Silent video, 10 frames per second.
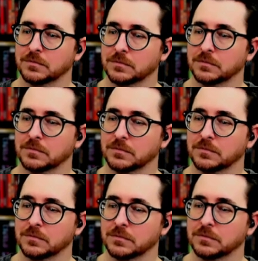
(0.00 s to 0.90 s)

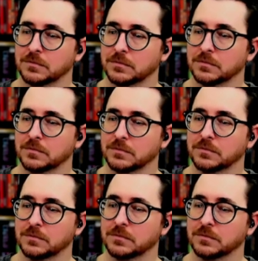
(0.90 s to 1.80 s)

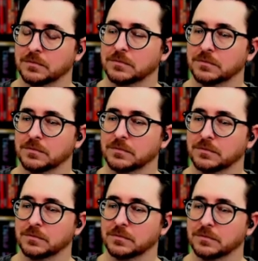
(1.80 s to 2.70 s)

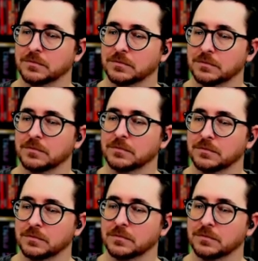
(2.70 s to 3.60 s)

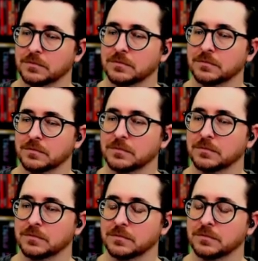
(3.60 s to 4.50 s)

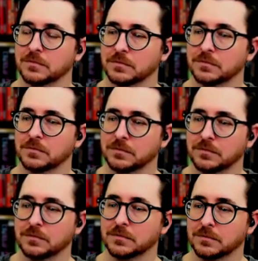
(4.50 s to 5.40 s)

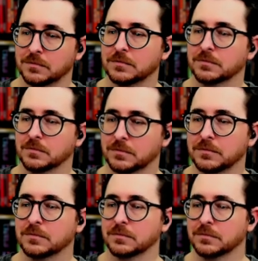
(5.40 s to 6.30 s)

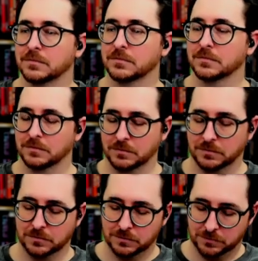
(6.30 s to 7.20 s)

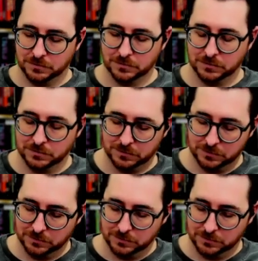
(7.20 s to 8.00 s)
(not speaking)